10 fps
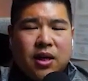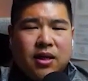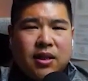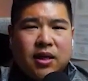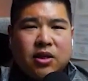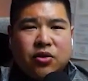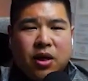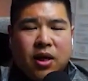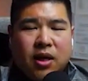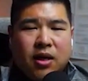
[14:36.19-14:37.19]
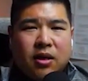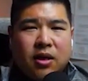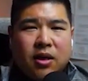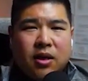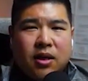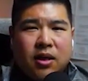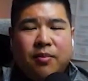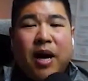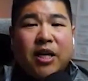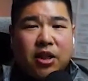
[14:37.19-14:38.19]
Uh, is that uh, uh,
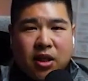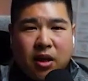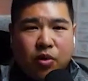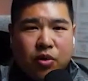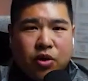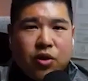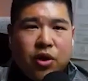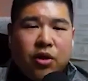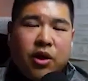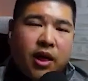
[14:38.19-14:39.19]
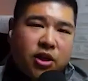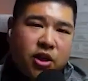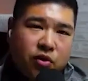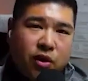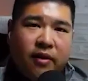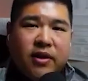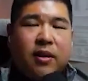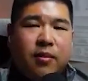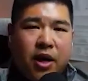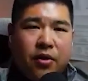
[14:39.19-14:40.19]
the magic number so that you can actually drive a
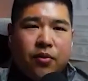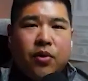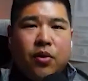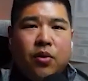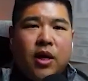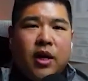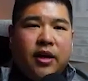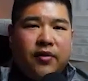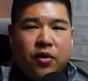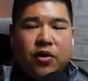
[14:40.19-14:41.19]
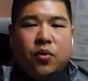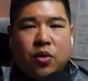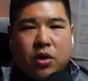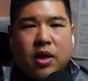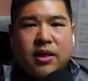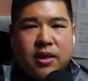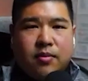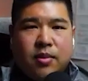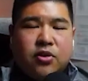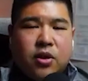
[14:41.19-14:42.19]
semi through if you're to work on a
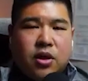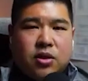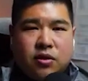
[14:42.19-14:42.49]
semi truck.